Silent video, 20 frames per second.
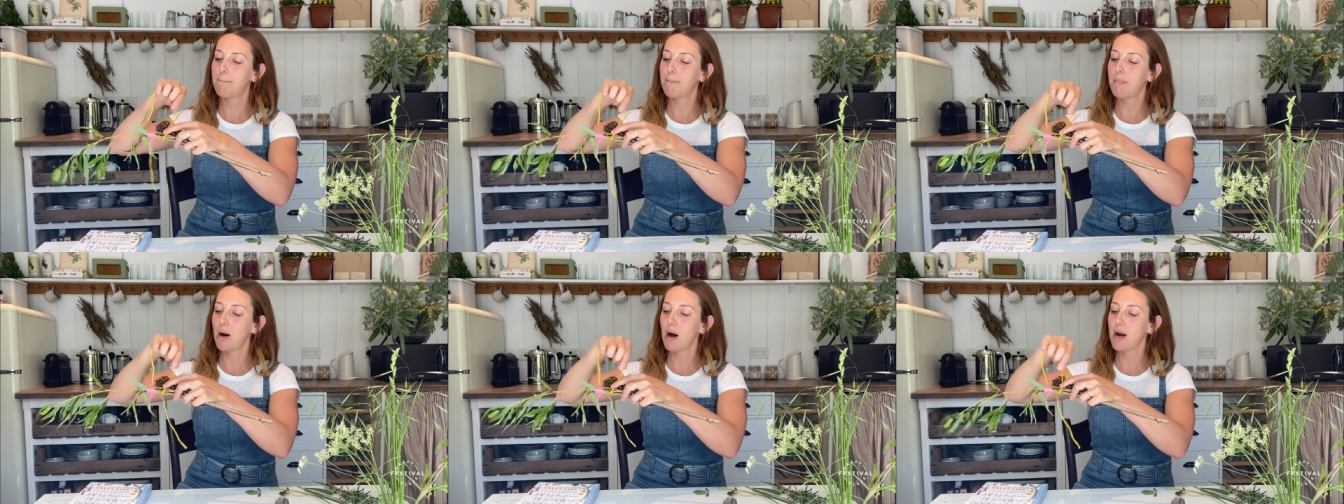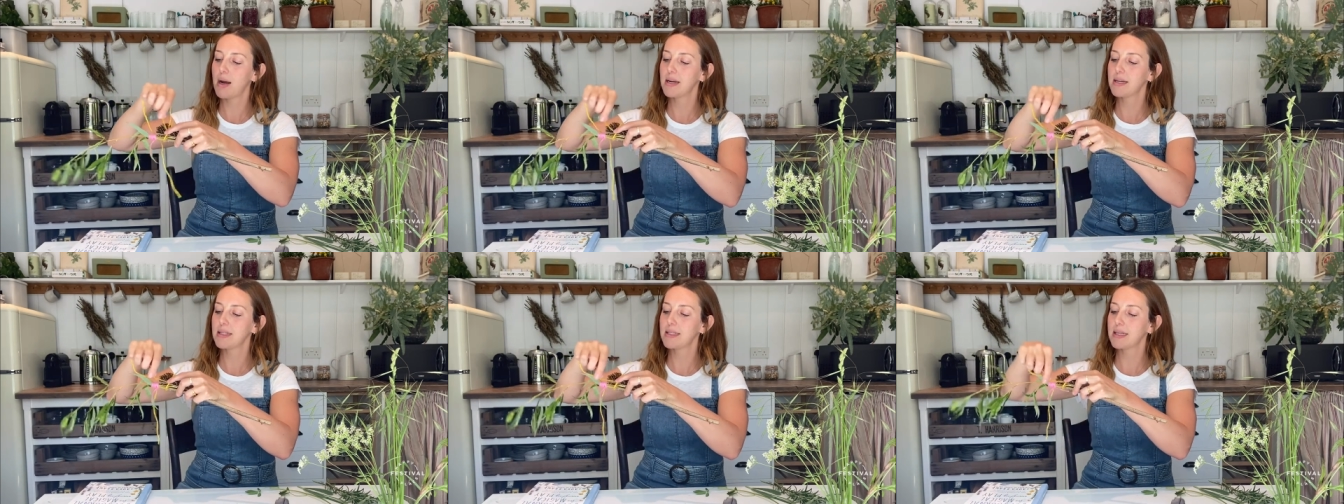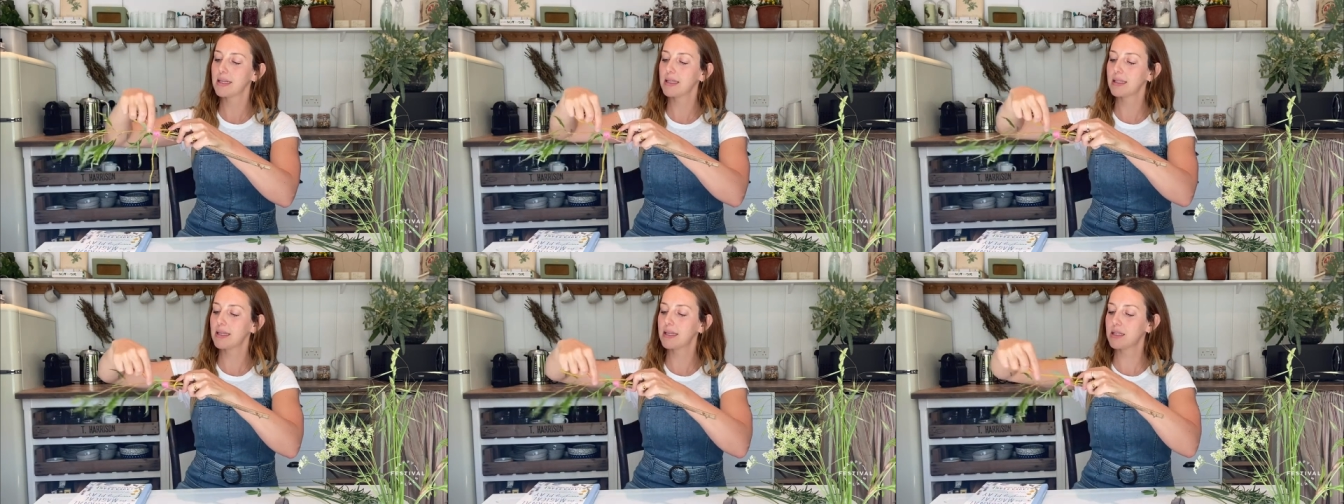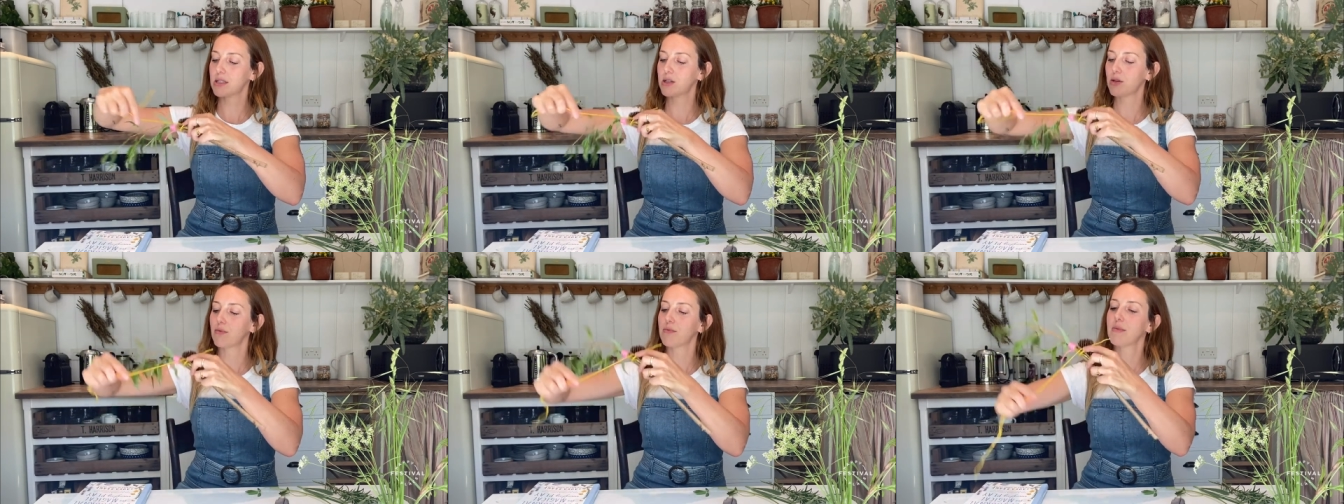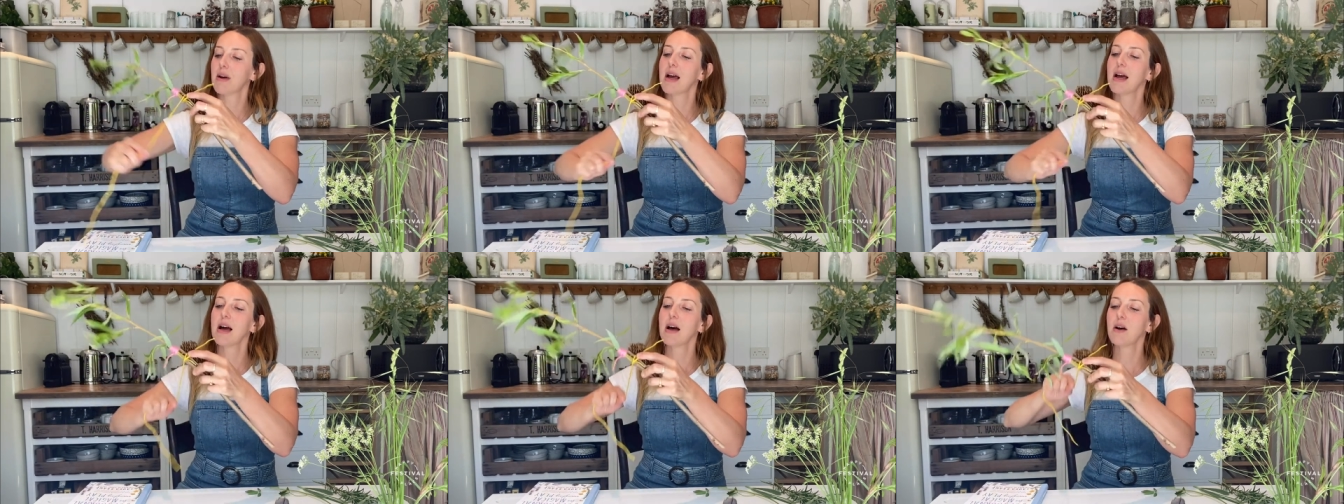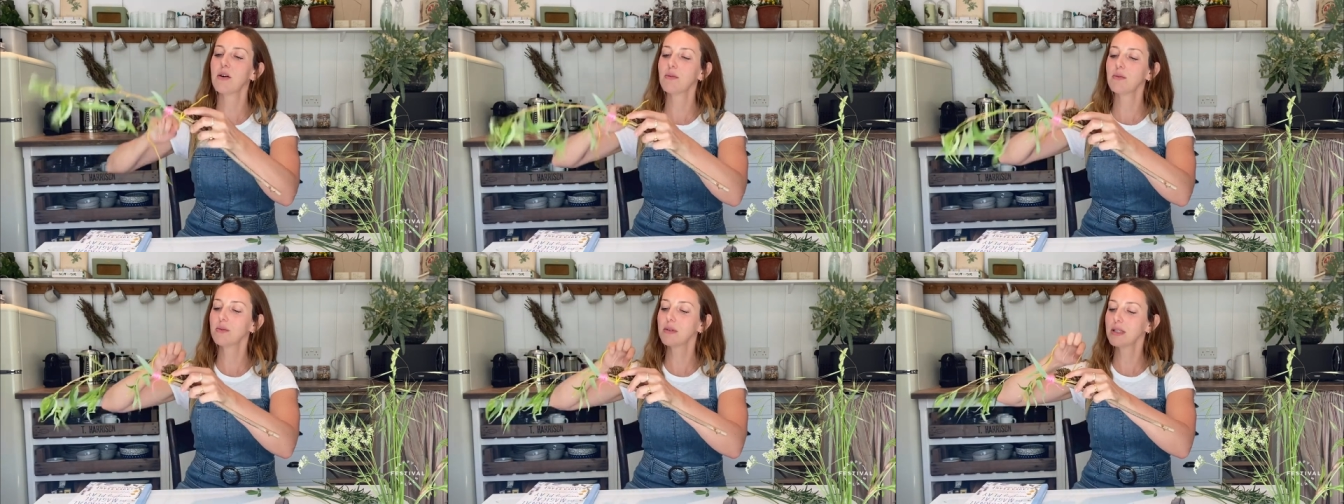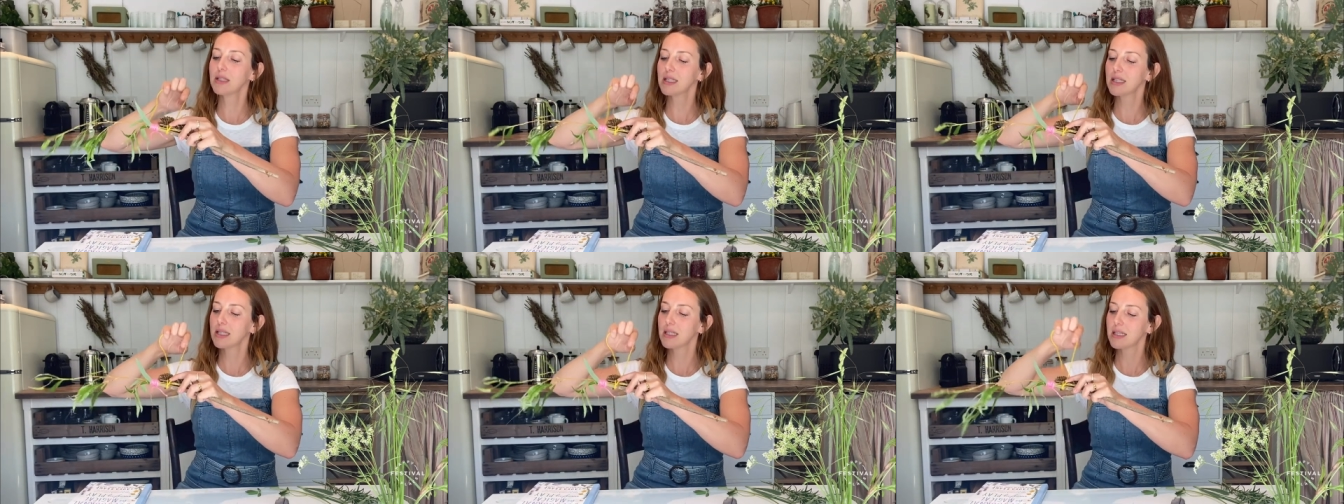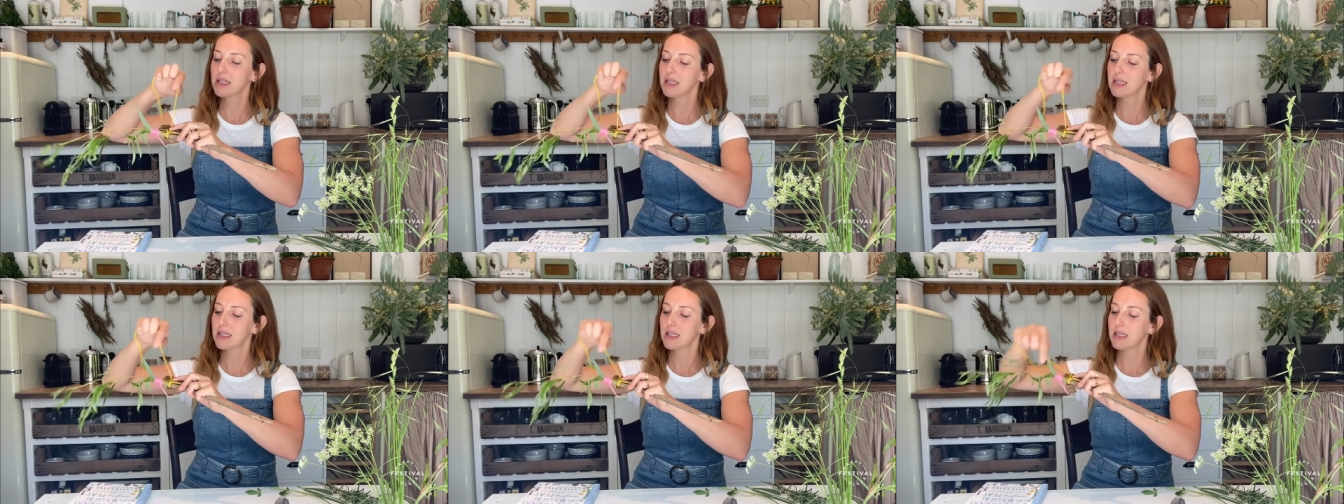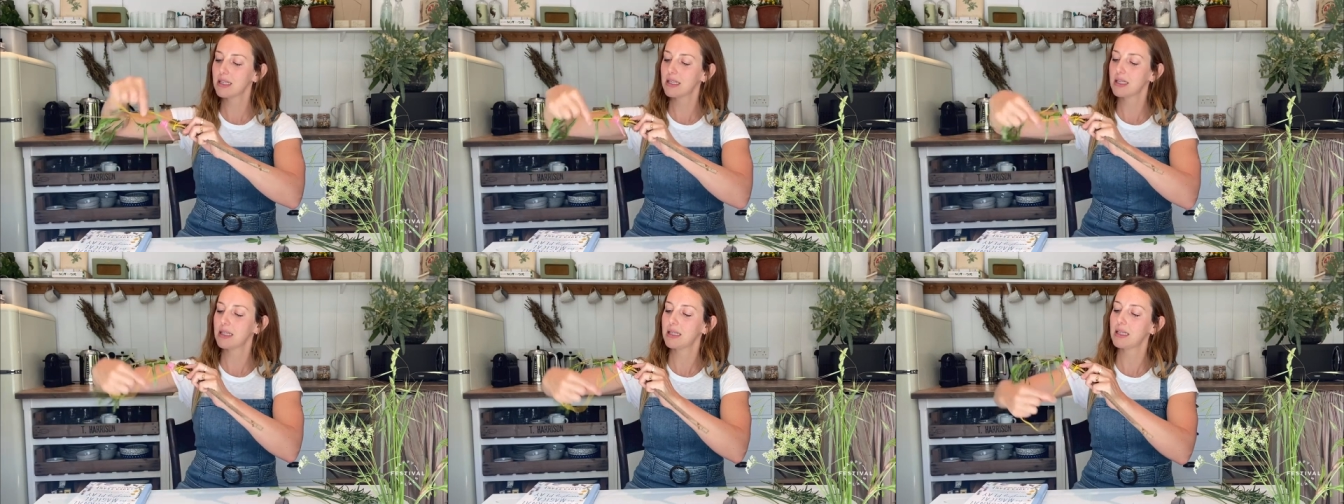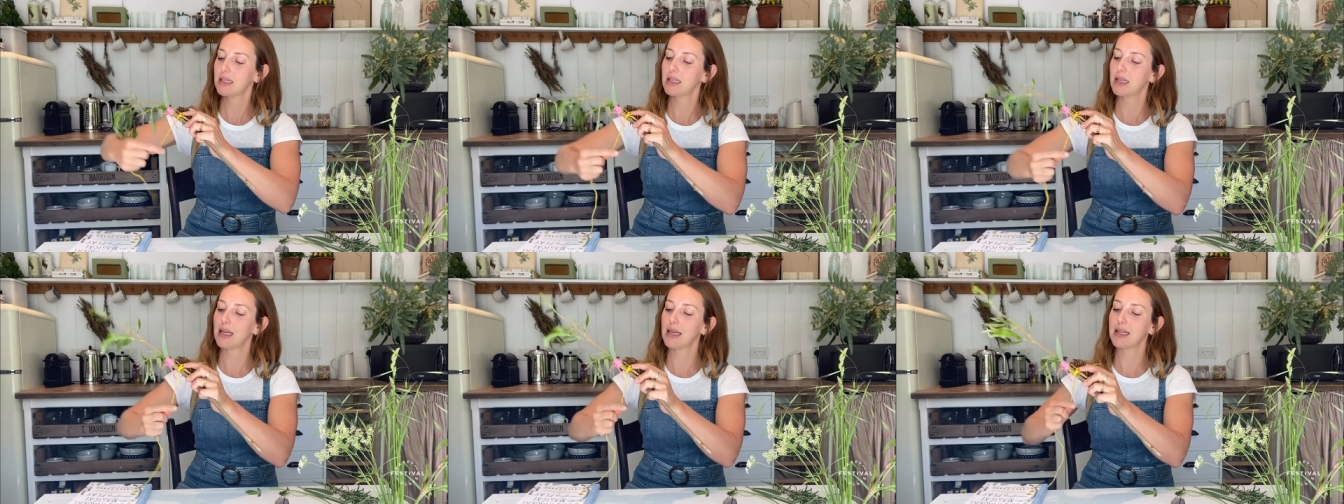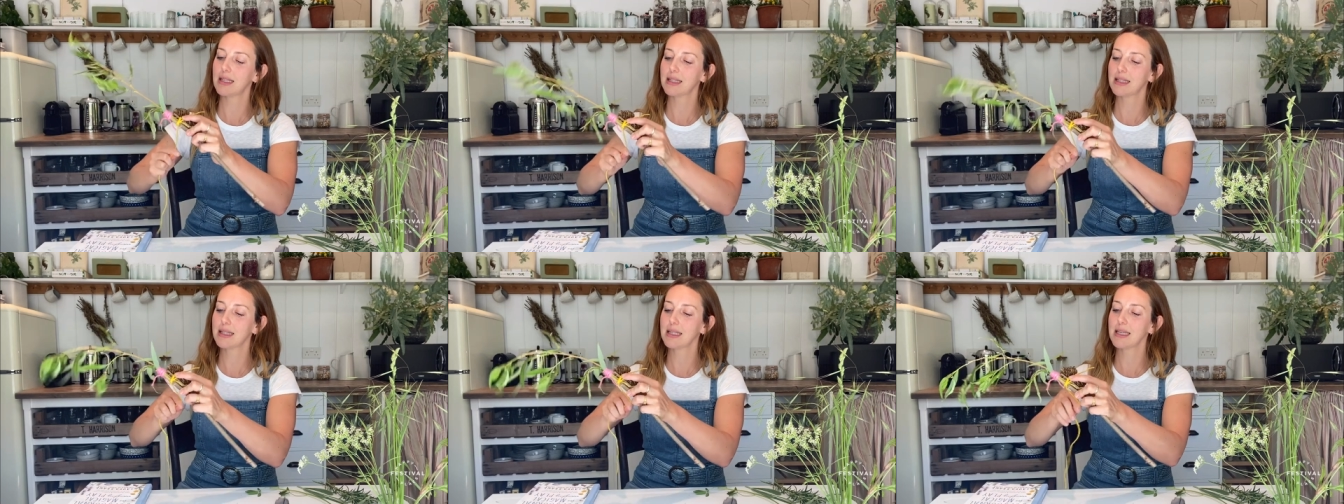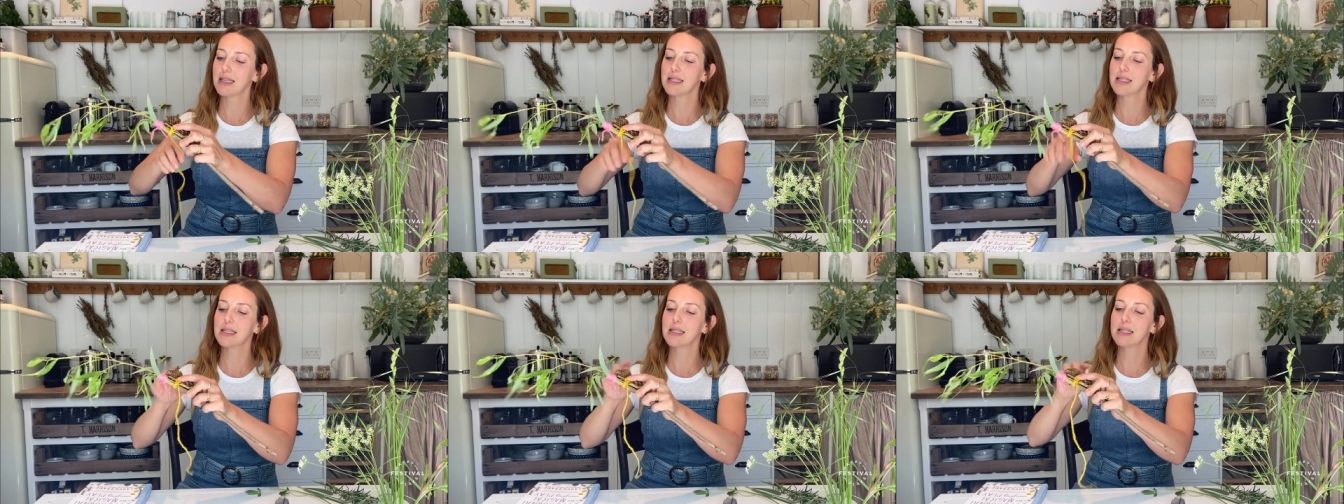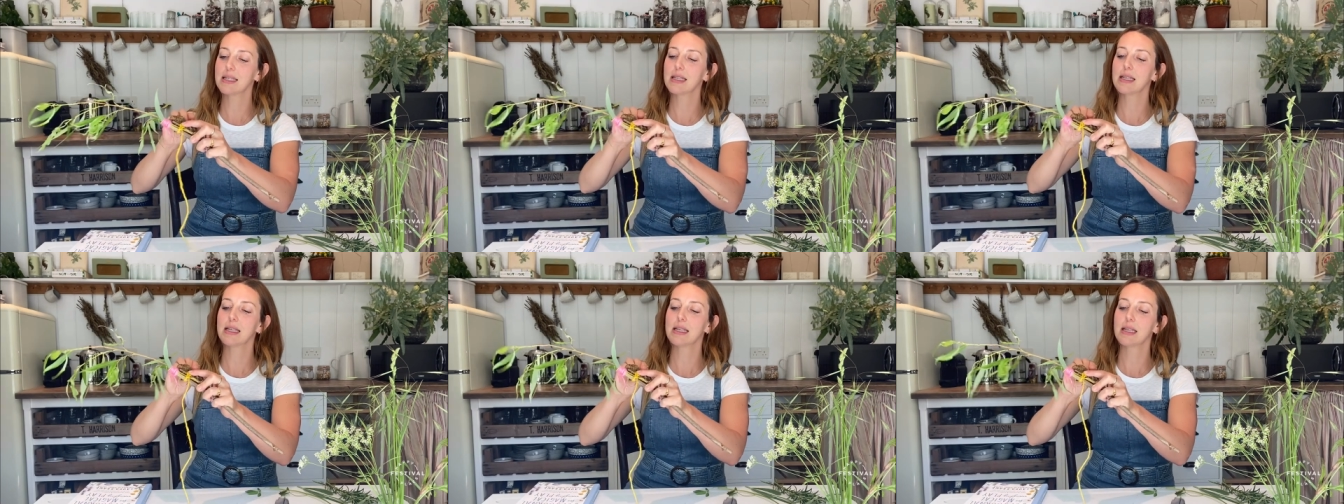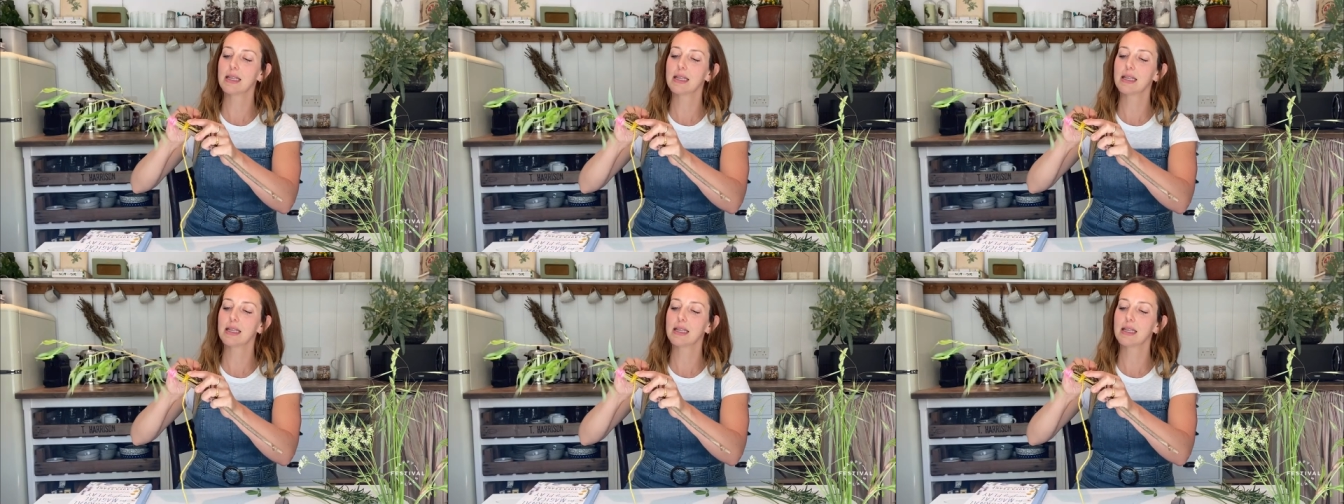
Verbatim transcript: binding this around like this.